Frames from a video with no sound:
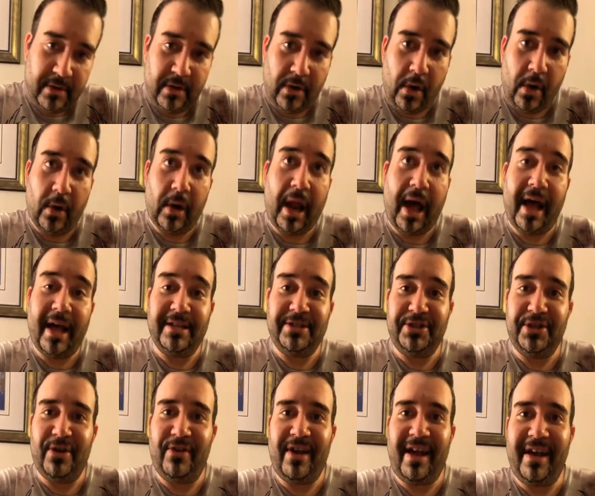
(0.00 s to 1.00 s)
Hola,
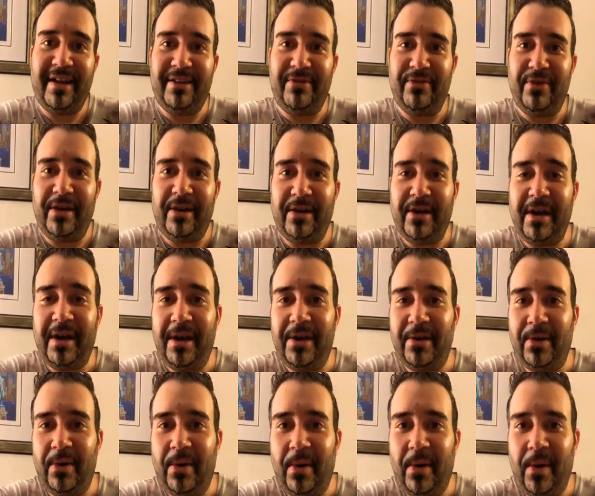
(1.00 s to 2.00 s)
Giovanni
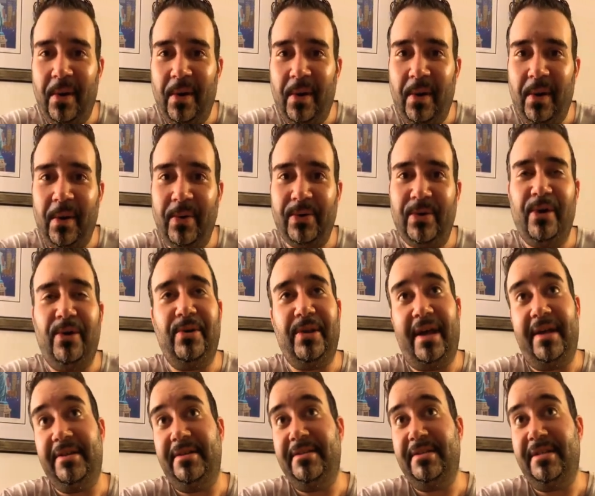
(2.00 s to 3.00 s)
Ferrero. You know who
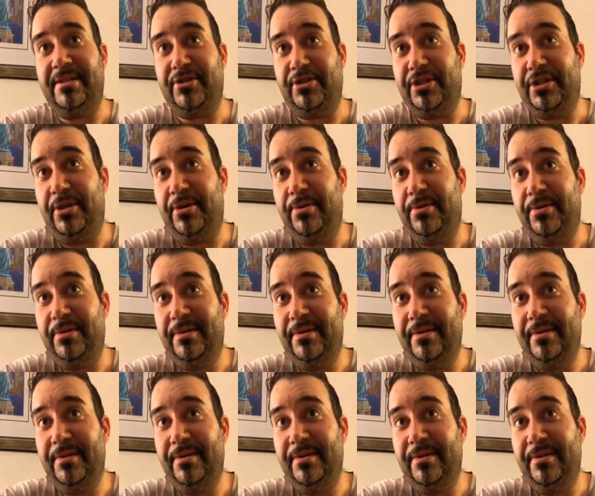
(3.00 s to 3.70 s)
that is. It's Gio.